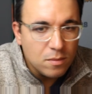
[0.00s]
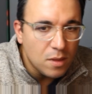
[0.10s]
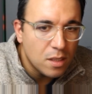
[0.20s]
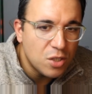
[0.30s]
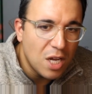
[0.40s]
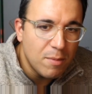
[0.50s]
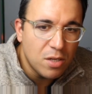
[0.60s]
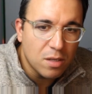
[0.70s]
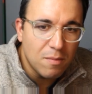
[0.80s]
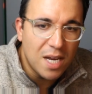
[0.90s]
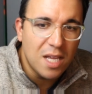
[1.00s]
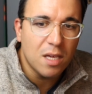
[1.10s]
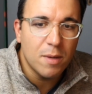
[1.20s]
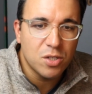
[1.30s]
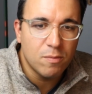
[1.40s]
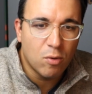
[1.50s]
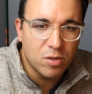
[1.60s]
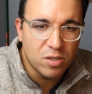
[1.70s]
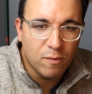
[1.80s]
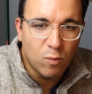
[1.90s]
Chambi took many commissioned
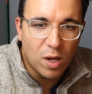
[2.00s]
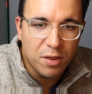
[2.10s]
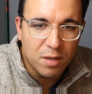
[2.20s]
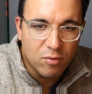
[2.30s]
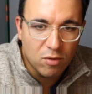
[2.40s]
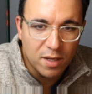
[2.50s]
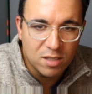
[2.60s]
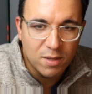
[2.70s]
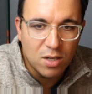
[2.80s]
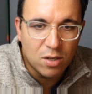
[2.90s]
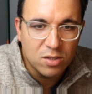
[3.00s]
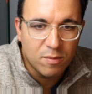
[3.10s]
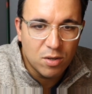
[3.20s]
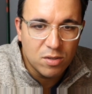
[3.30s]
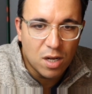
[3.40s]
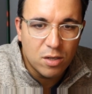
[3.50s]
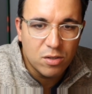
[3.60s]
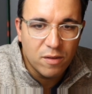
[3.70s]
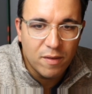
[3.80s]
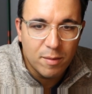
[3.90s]
portraits of wealthy Peruvians, but he also produced
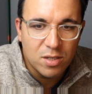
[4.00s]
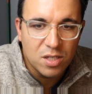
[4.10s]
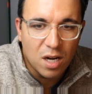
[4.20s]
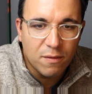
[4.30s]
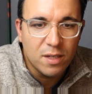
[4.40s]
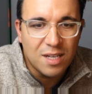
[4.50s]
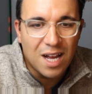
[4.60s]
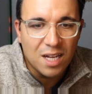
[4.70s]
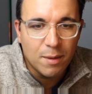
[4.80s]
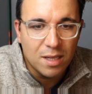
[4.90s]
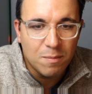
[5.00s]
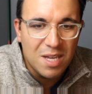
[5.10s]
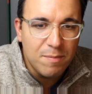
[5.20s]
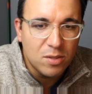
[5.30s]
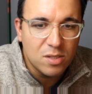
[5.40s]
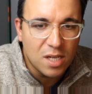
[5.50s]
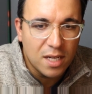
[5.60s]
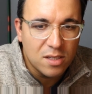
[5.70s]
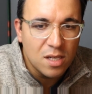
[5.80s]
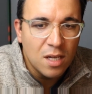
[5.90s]
hundreds of images carefully documenting the people,
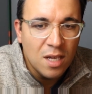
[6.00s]
sites,